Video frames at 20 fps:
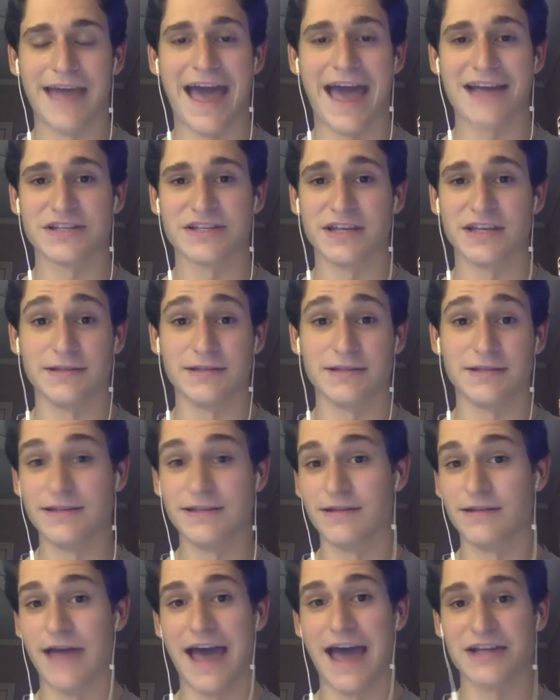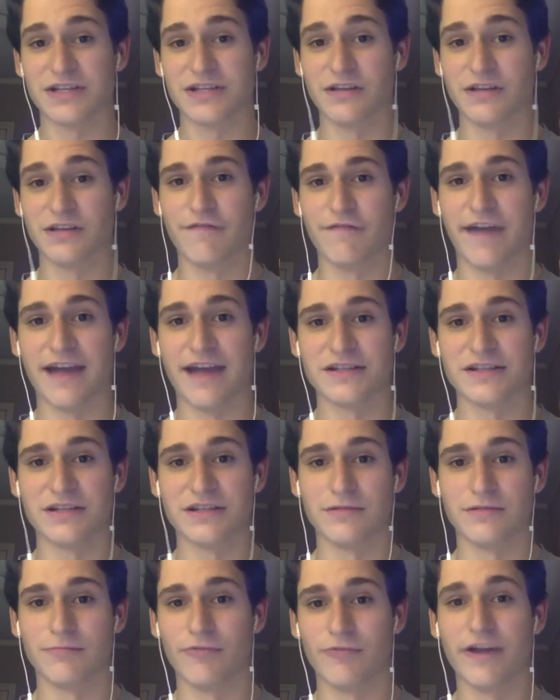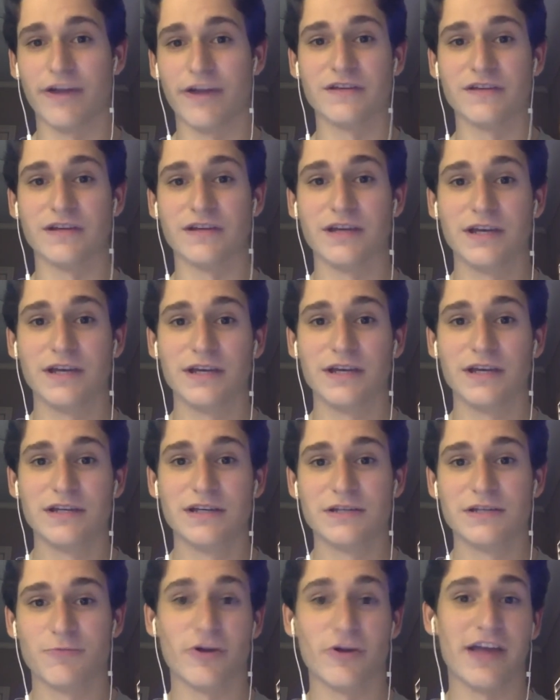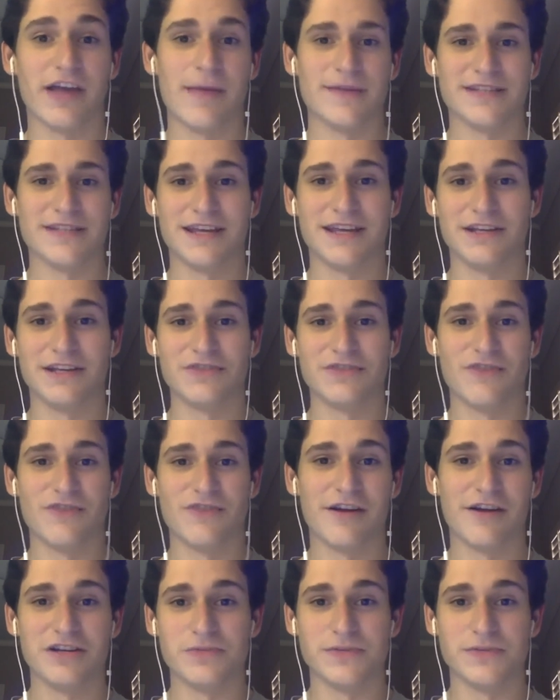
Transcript: asking asking the fans to break the spring game attendance record.